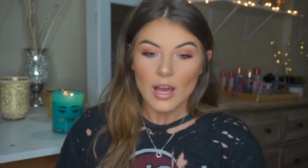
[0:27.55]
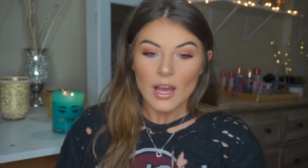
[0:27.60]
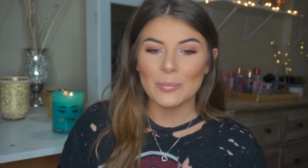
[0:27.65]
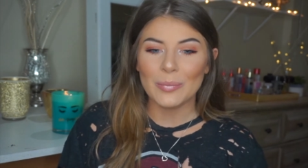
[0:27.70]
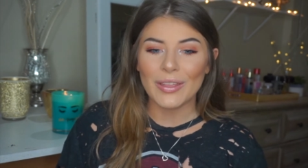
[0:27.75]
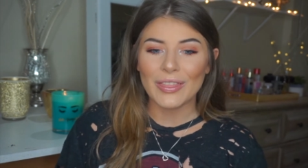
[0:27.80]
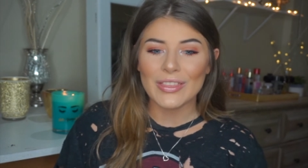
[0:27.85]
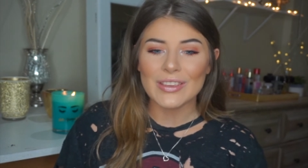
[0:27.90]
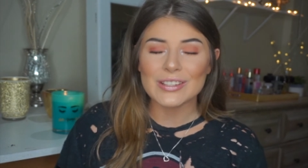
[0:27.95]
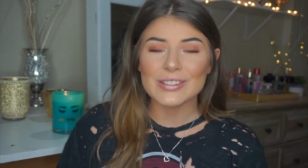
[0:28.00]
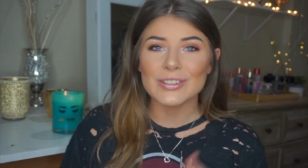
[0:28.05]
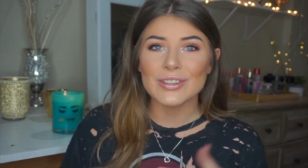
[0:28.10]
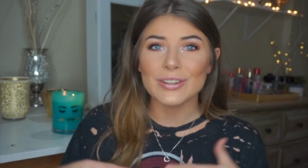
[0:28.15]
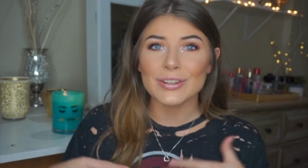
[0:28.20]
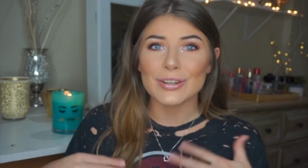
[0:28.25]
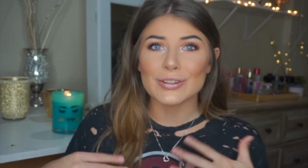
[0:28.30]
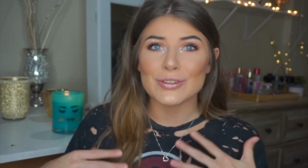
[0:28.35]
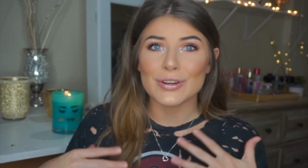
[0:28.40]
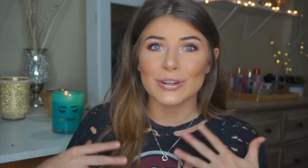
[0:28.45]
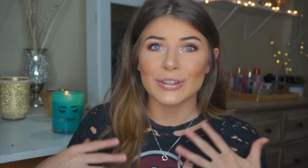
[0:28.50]
But this
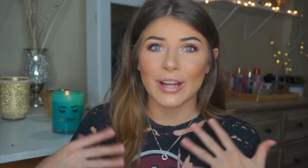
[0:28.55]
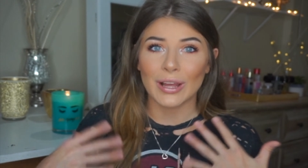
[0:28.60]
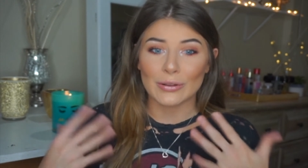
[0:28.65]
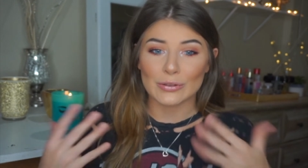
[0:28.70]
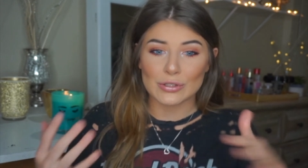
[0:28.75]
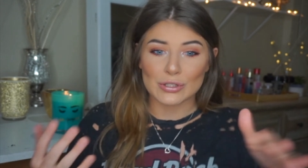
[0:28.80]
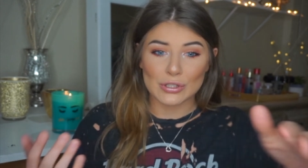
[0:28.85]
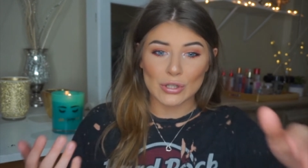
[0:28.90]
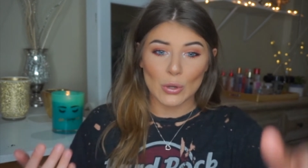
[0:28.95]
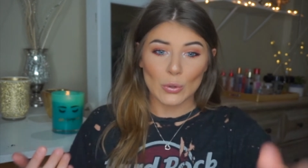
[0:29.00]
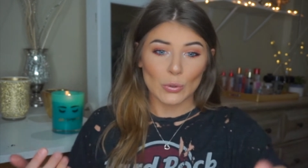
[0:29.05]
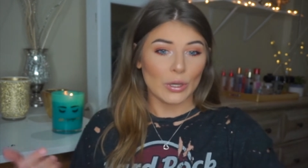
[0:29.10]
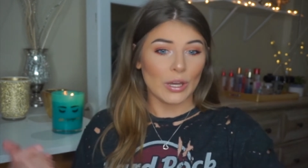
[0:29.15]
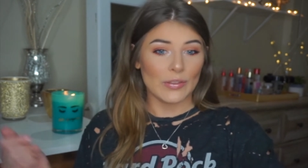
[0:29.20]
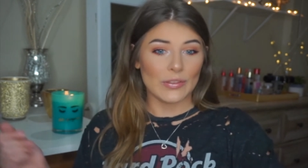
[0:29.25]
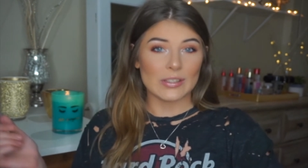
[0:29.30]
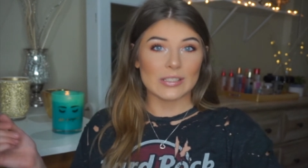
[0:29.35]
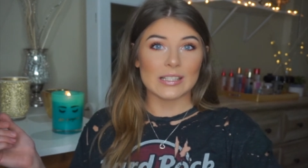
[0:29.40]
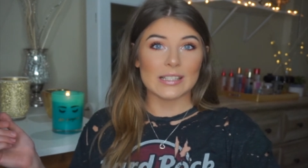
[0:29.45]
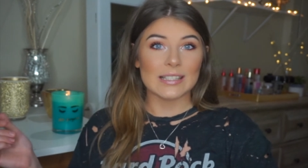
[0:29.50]
look turned out so good.
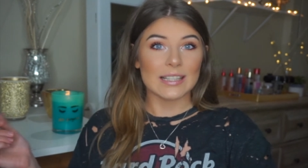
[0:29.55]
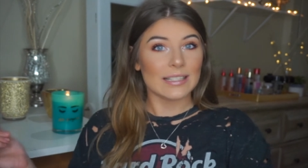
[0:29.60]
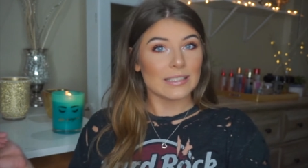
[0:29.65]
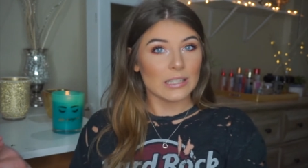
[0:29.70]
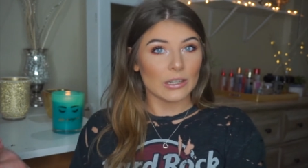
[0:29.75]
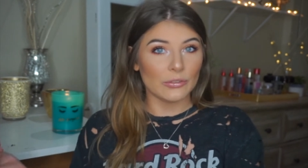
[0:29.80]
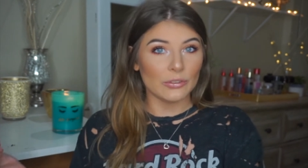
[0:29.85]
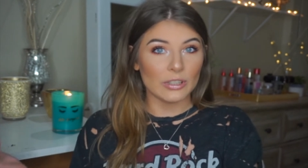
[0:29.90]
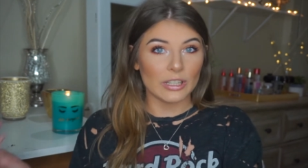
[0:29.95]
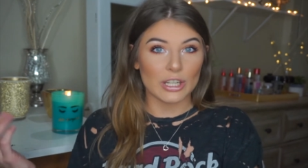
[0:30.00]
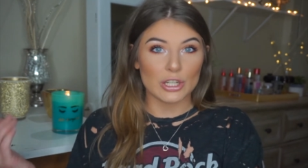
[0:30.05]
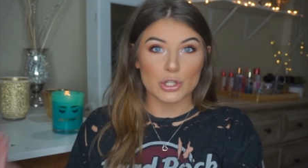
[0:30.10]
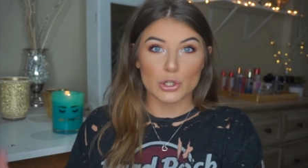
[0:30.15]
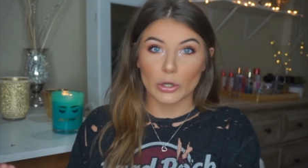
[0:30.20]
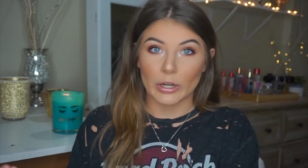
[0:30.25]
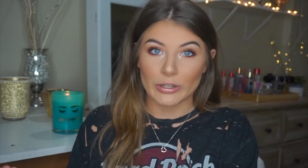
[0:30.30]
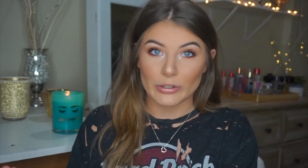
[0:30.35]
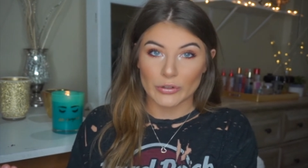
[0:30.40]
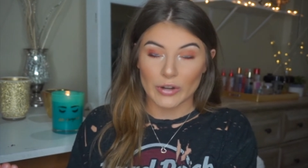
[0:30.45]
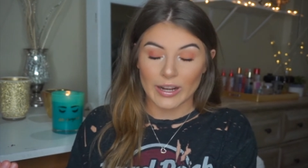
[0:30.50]
This is like definitely a
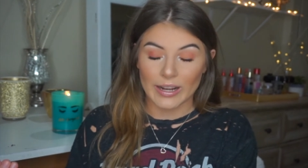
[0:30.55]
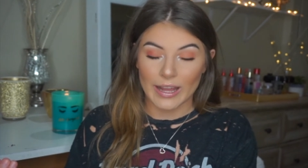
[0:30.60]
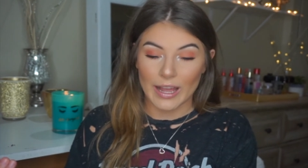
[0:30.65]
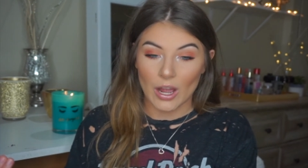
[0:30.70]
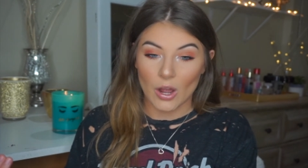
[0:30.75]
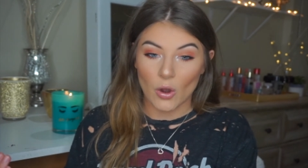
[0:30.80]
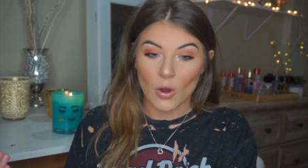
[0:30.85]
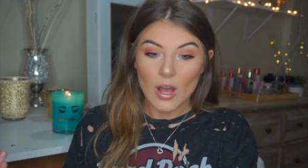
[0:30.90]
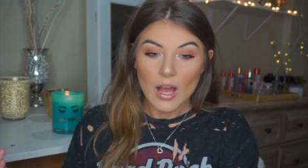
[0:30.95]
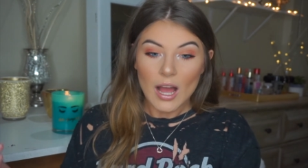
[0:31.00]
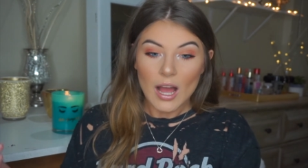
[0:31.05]
trend right now.